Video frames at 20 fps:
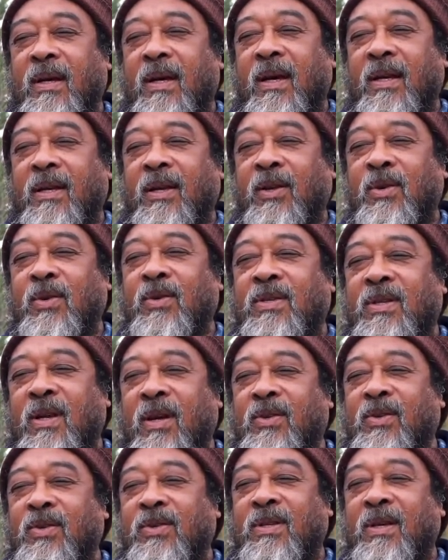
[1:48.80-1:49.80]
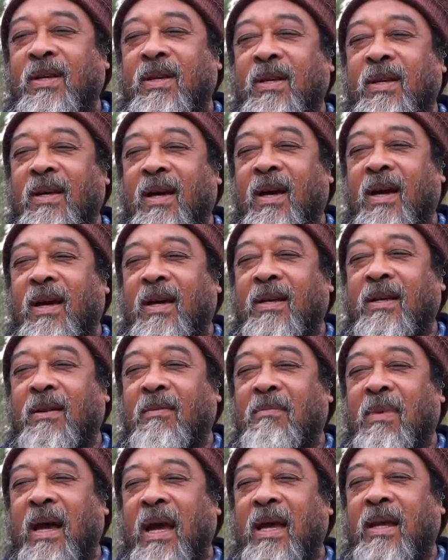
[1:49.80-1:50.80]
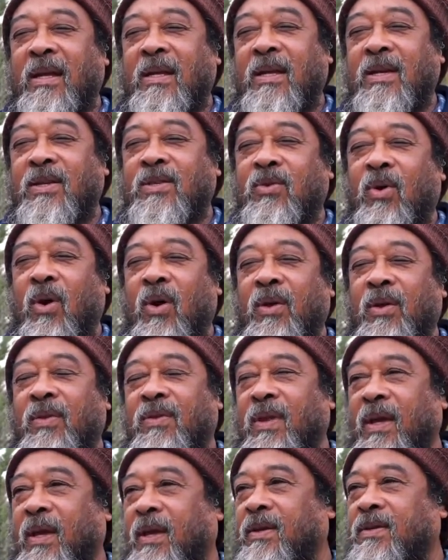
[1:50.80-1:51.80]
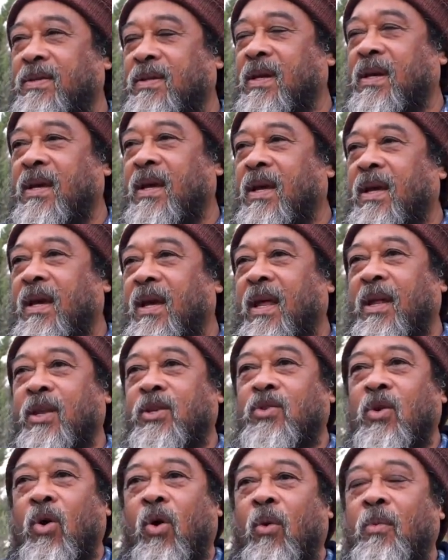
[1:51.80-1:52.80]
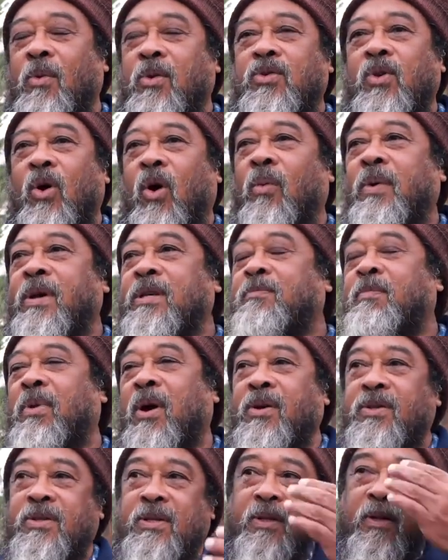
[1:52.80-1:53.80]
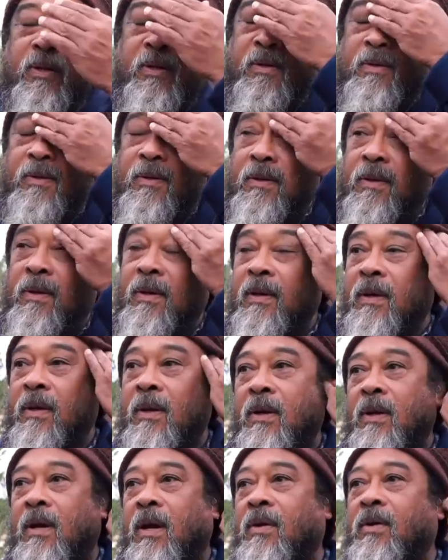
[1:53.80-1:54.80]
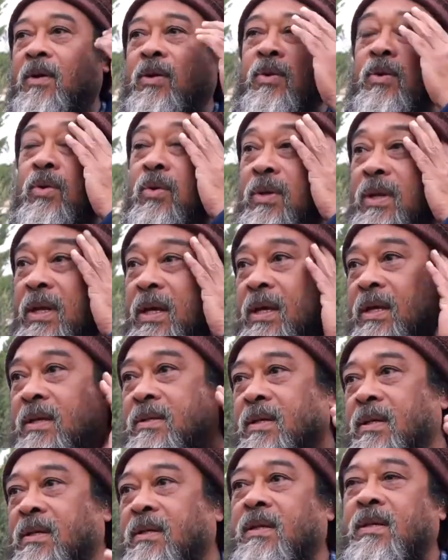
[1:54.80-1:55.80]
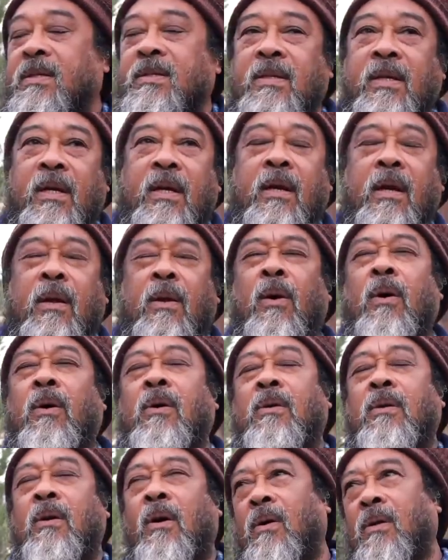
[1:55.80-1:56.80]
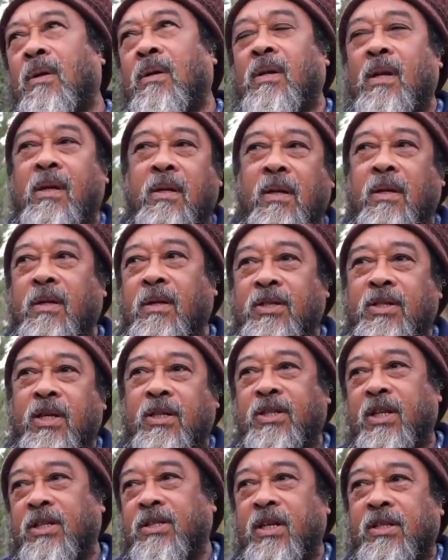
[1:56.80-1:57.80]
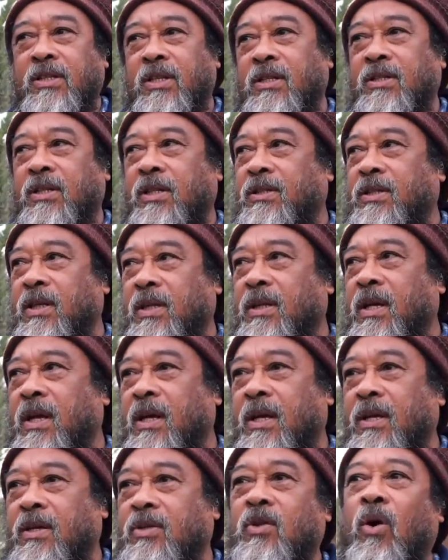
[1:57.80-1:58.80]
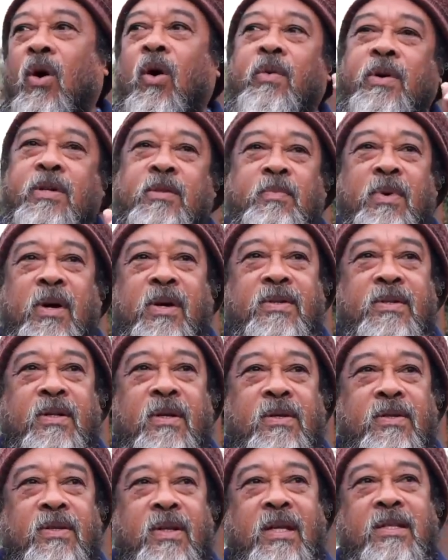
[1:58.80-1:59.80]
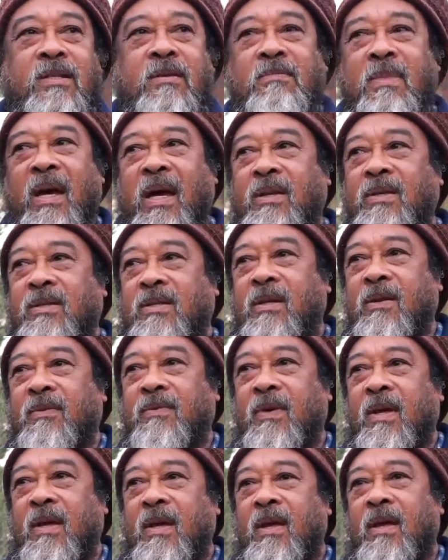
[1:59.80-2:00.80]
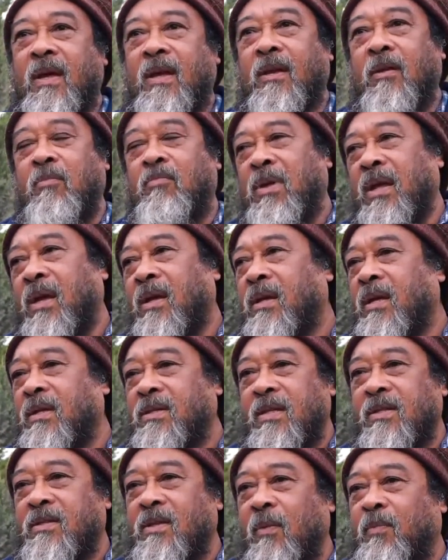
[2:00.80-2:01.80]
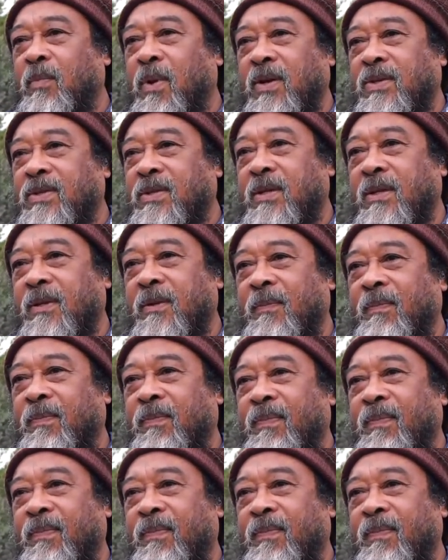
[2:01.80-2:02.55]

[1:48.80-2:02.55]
And then you start to see the mind is all the things, and it's almost always personal. I've got to do this and this thing, and oh no, no, no, no, no, cha, cha, cha, cha, cha, cha. It's always personal, so that's the mind stuff. The beingness is not personal.